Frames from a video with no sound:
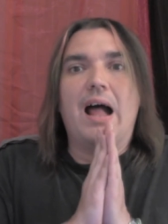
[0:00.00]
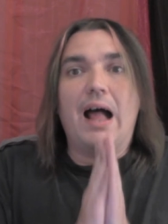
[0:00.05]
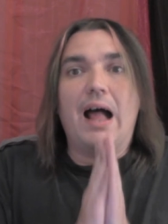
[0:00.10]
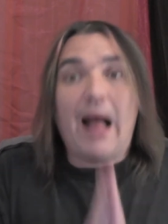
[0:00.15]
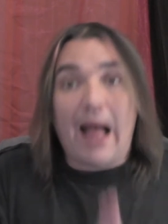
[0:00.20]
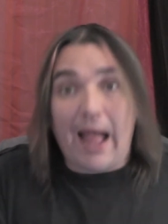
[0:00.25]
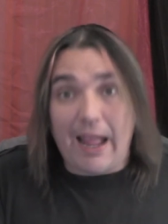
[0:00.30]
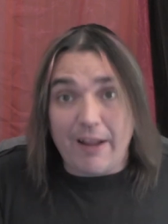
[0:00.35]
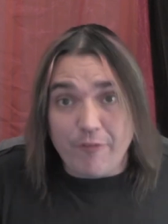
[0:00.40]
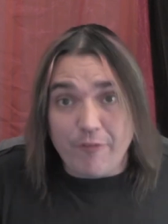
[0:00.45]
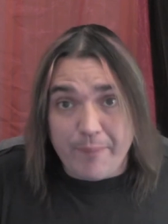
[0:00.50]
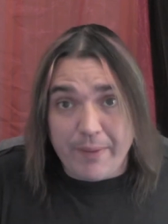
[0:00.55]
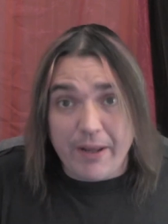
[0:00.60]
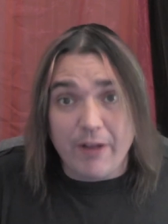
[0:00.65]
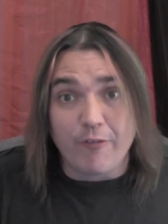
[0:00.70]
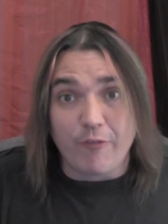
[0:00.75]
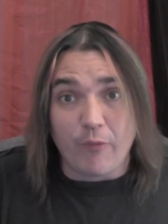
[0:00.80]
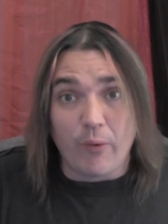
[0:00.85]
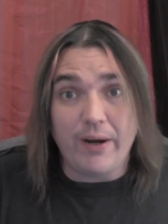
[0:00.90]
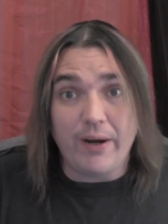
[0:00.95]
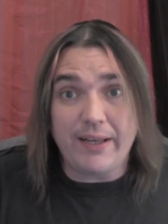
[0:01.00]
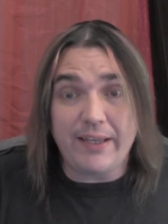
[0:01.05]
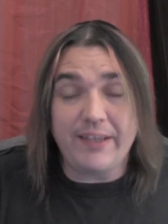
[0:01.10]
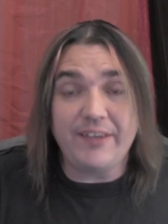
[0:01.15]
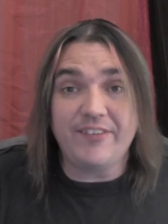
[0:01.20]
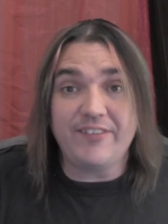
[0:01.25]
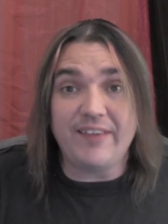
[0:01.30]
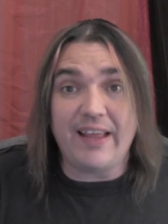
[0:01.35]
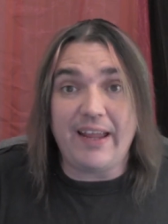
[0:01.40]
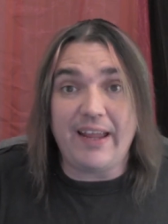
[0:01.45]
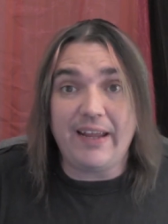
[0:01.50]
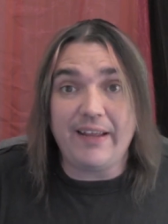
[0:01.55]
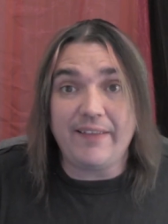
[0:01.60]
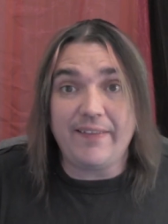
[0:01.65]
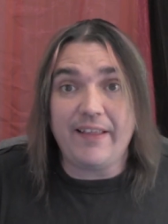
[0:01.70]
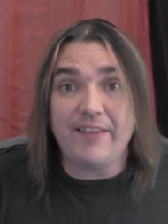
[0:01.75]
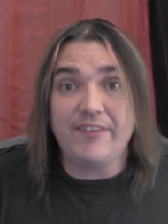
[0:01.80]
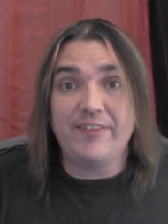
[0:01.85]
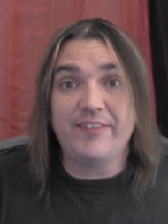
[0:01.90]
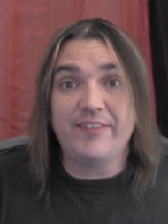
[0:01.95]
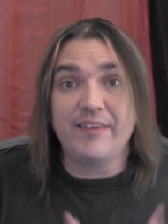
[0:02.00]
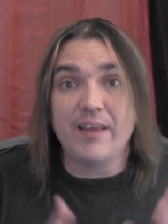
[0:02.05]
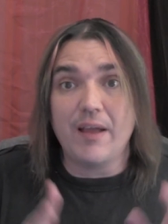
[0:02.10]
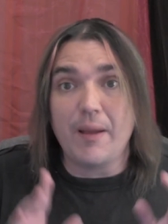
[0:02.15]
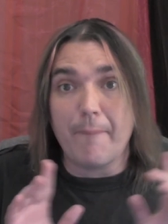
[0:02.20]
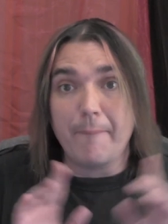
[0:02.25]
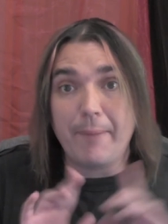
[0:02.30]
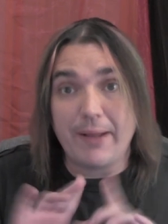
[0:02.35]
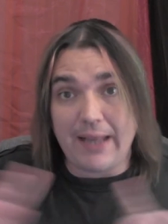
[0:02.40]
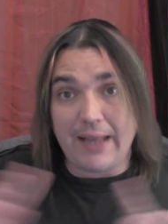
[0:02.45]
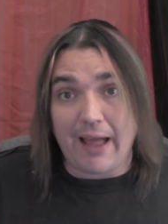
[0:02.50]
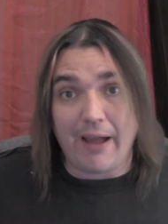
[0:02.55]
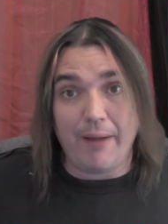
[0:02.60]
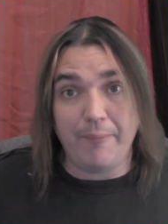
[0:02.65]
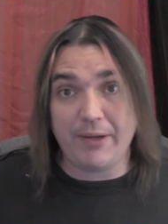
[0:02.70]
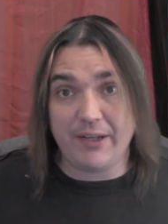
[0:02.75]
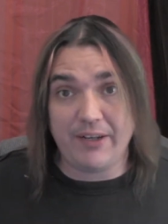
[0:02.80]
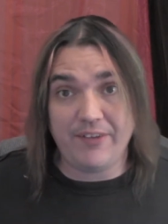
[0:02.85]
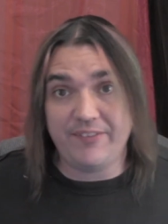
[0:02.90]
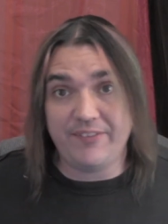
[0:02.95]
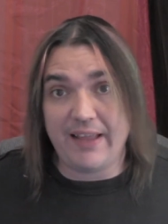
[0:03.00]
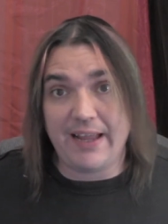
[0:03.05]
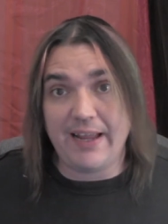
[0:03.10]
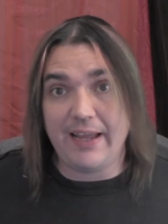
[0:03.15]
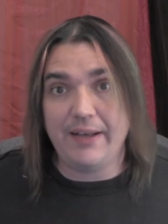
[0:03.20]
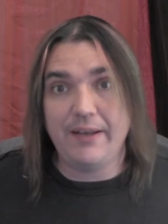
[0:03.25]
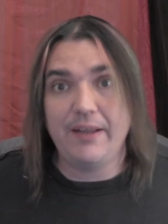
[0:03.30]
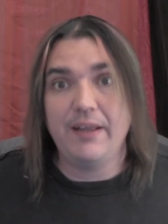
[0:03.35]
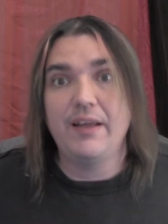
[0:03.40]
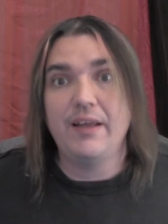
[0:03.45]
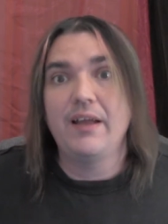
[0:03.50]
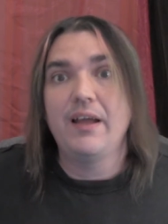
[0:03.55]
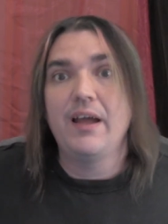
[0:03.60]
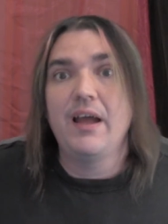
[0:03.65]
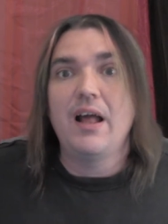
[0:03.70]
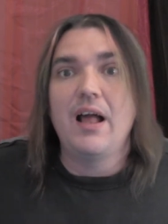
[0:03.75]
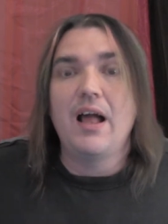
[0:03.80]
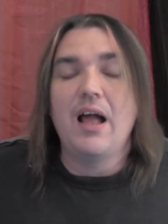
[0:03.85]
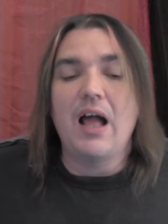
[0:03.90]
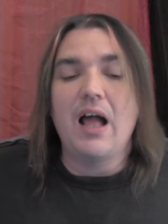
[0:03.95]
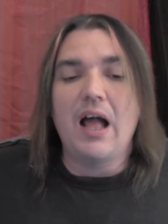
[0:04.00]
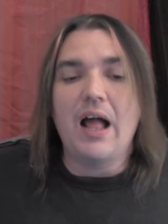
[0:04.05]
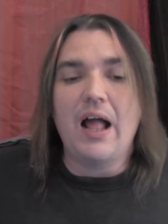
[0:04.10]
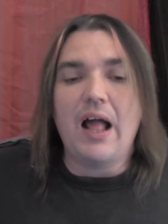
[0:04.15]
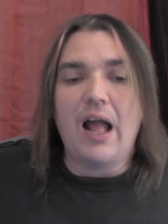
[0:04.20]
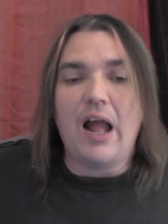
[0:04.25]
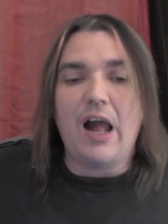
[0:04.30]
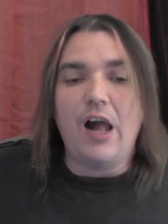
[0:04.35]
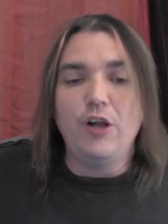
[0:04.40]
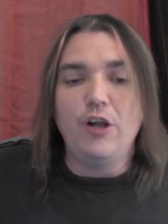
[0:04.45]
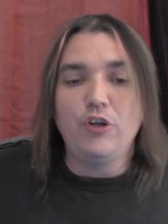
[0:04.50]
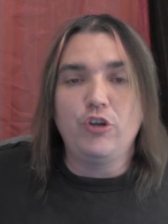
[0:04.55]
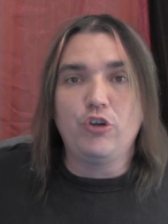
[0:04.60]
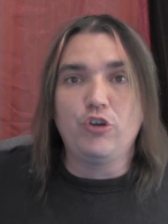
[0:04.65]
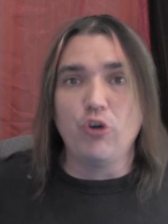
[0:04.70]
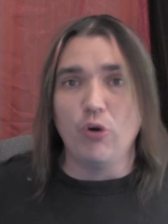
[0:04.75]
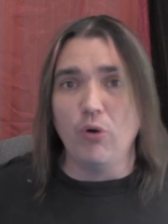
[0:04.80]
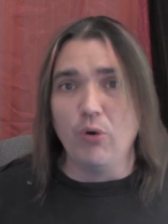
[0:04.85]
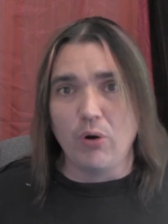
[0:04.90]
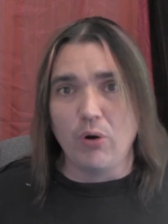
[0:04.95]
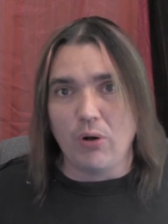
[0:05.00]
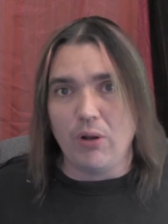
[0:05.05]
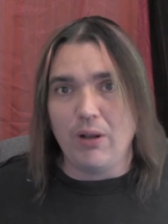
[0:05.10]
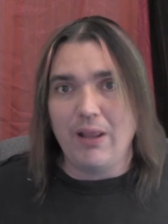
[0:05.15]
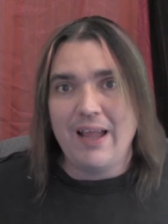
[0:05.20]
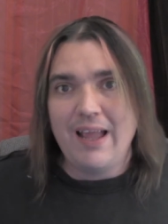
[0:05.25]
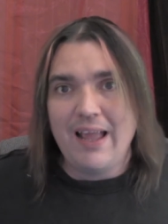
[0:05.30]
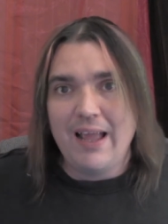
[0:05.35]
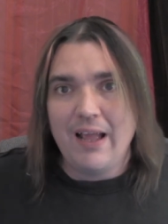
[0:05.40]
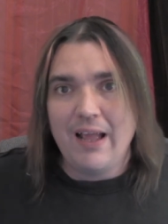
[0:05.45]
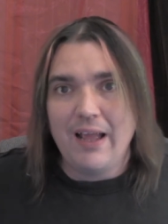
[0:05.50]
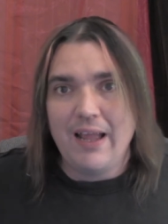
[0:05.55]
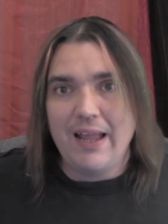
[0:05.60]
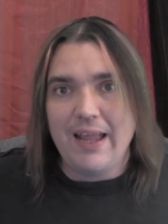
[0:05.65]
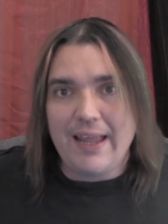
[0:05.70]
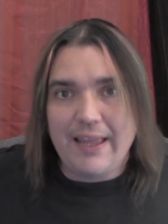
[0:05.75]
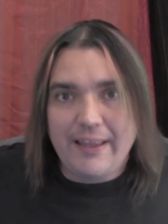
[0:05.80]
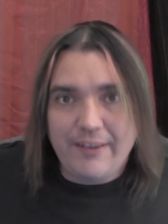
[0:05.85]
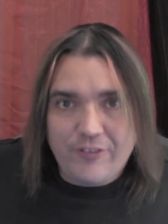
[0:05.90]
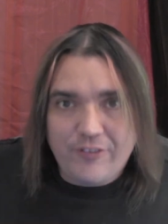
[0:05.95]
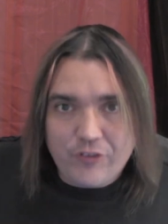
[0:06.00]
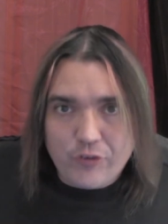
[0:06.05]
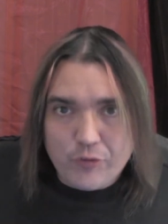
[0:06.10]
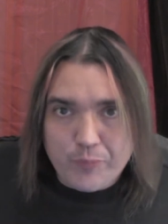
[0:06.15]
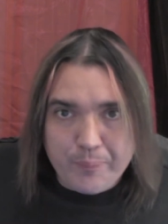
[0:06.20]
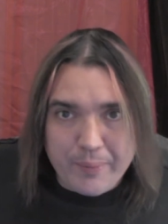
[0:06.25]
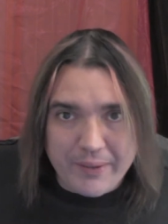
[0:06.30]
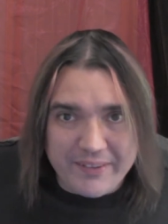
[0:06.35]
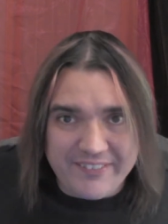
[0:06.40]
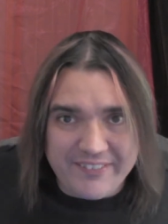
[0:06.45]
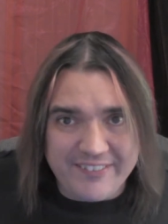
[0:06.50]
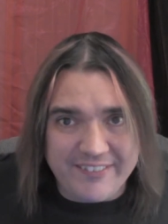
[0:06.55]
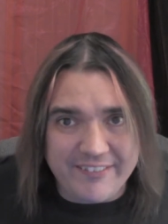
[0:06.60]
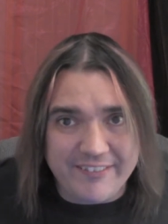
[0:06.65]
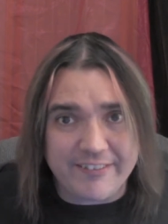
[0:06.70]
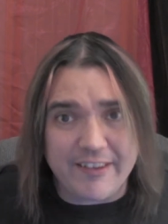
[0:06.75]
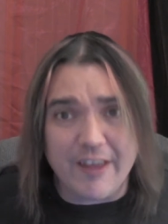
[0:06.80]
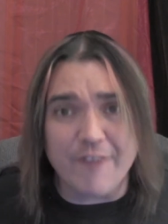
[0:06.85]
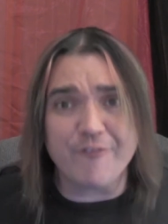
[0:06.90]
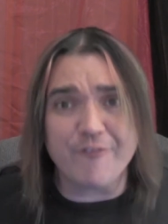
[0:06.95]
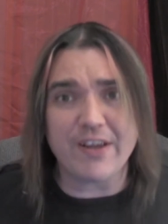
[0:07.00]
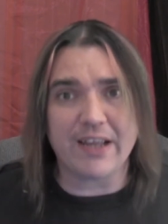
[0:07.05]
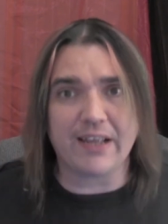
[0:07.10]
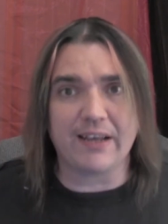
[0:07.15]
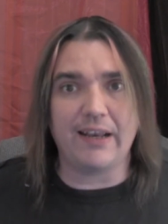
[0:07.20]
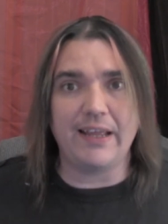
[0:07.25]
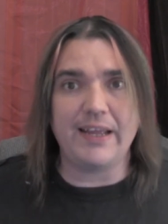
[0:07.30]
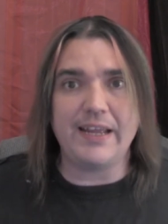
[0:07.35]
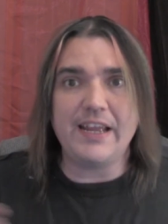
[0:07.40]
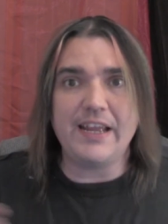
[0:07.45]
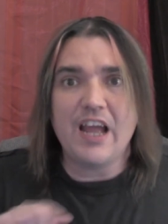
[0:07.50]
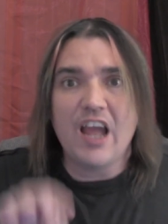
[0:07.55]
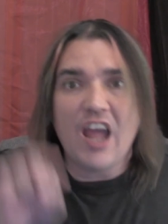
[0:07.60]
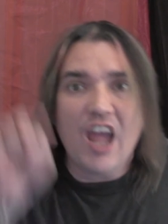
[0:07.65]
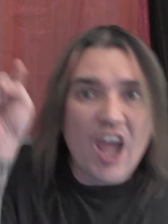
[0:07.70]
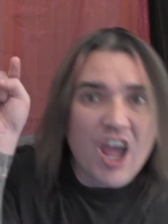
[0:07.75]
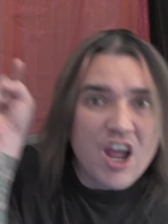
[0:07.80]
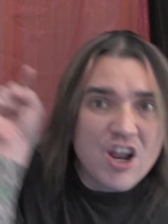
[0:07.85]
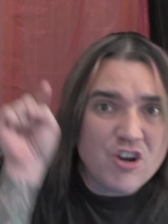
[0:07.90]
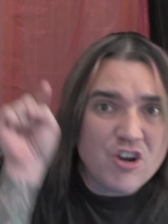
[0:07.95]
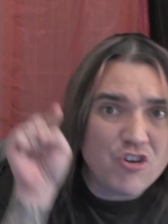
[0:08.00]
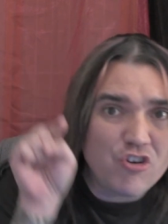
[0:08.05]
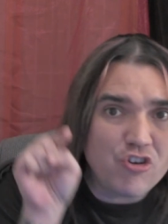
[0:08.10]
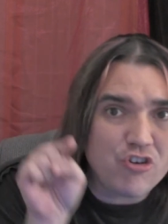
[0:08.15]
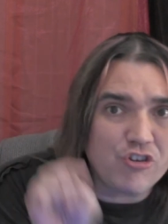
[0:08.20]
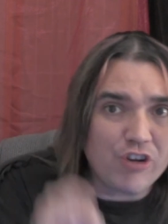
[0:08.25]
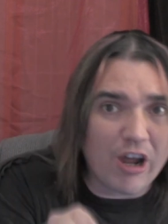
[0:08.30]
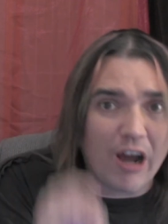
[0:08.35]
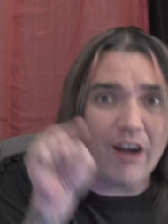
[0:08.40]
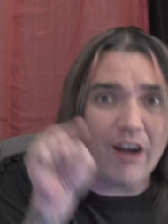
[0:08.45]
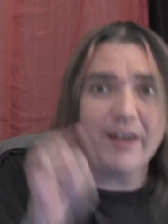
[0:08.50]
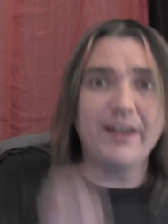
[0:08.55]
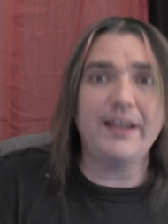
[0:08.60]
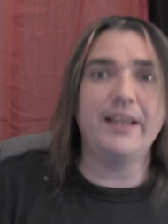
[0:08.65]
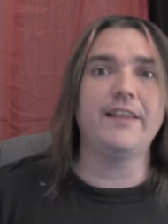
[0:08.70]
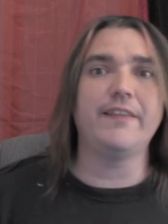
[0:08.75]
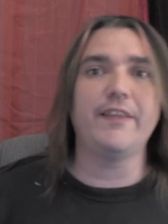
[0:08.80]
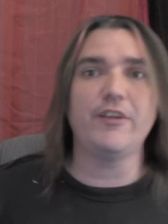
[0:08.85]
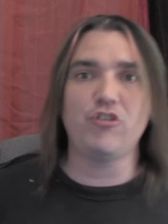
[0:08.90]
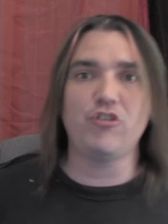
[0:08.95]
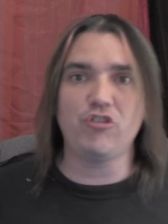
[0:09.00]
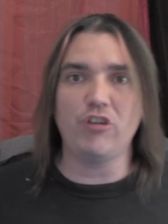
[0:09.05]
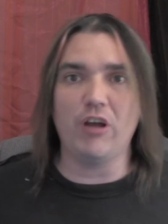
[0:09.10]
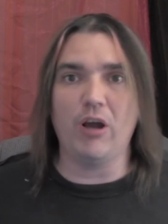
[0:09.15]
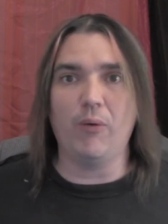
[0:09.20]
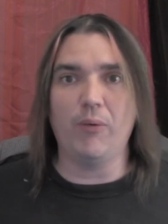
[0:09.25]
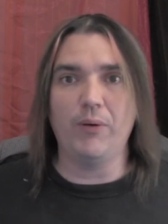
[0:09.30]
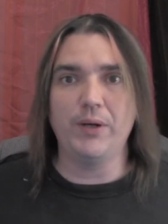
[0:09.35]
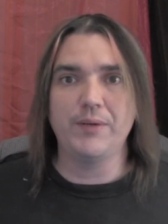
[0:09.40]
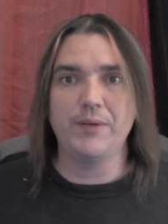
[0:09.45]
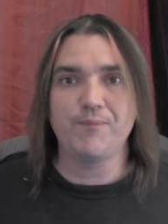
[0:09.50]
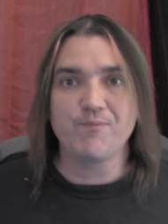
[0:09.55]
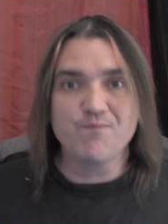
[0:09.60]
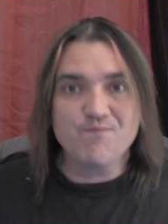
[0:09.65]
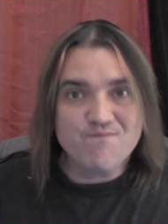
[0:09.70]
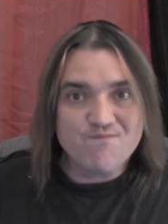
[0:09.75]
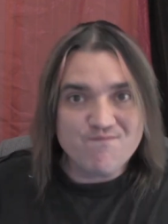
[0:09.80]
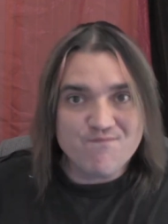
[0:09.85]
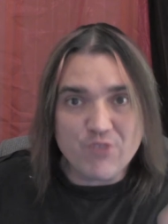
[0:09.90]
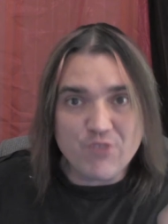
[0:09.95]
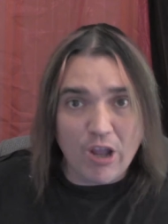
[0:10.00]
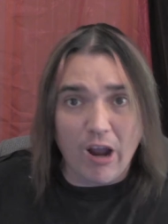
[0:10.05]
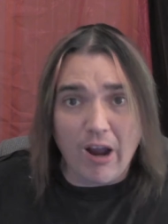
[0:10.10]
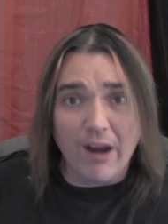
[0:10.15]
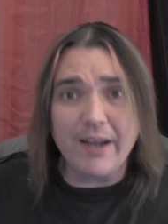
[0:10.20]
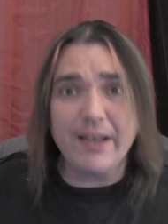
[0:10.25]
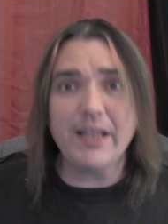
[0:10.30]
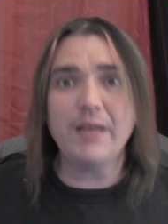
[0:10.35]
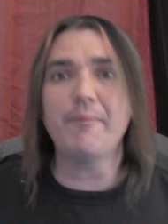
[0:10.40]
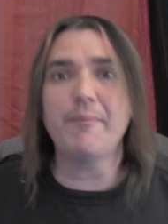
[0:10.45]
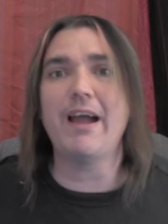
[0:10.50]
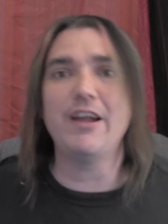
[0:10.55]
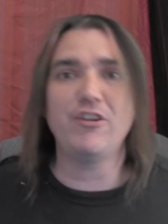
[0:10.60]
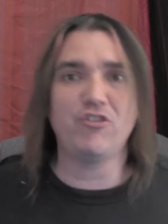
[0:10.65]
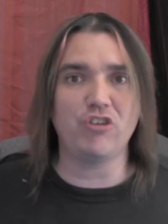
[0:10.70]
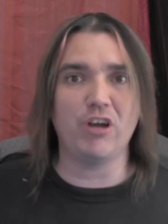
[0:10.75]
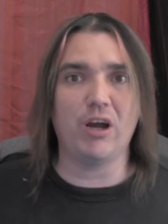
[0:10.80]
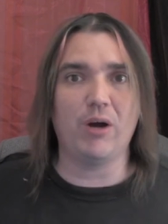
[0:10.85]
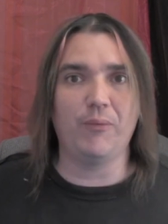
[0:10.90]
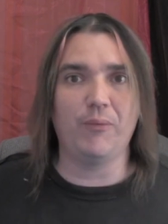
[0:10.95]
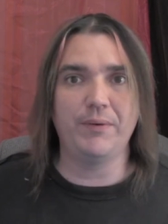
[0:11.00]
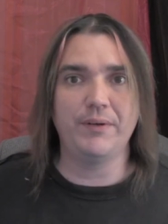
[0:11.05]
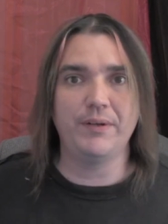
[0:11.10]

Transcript: I've been avoiding saying this, but now I'm going to say it. Google is specifically targeting this show, targeting my show.